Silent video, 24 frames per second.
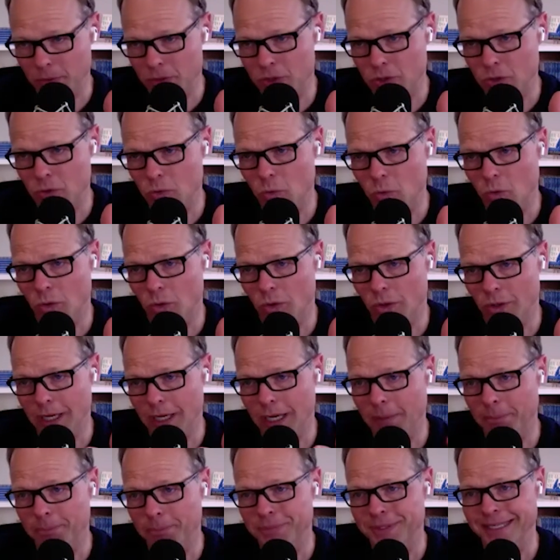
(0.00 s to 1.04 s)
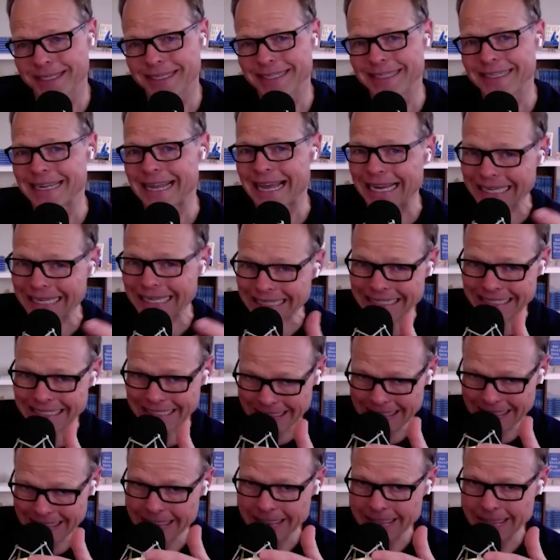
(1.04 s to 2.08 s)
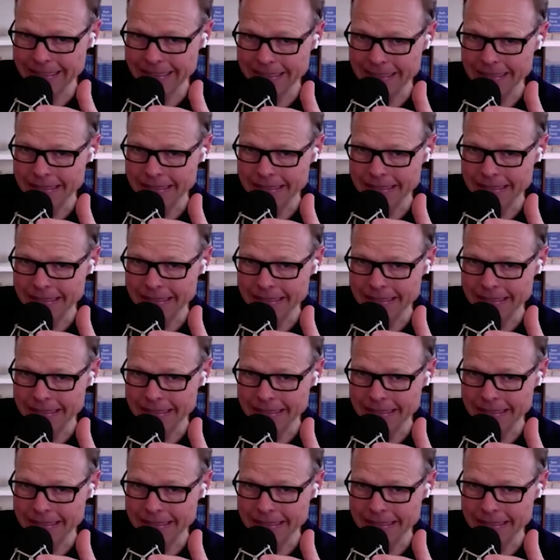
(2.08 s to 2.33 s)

score up to 90,